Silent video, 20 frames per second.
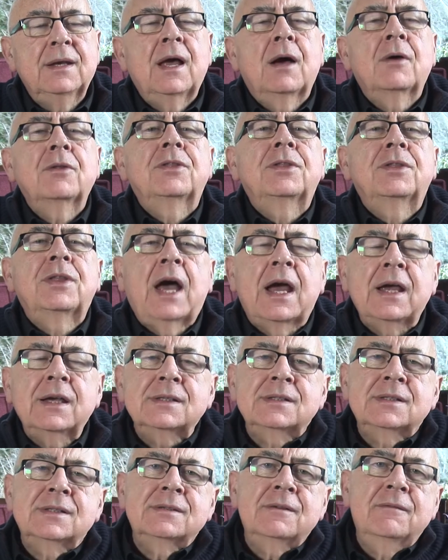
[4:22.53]
Now,
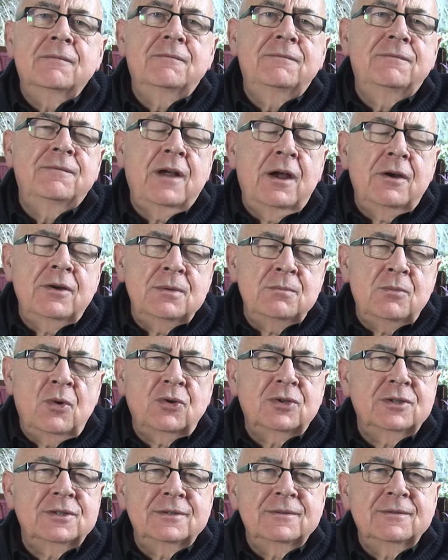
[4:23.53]
thanks very
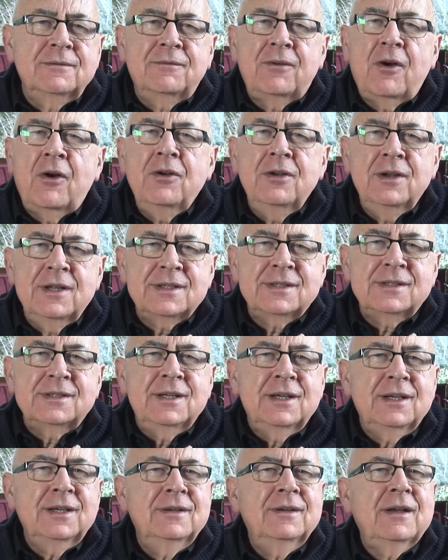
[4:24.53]
much for
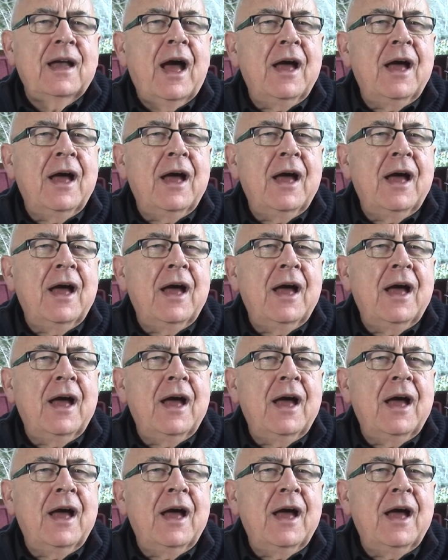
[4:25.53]
listening,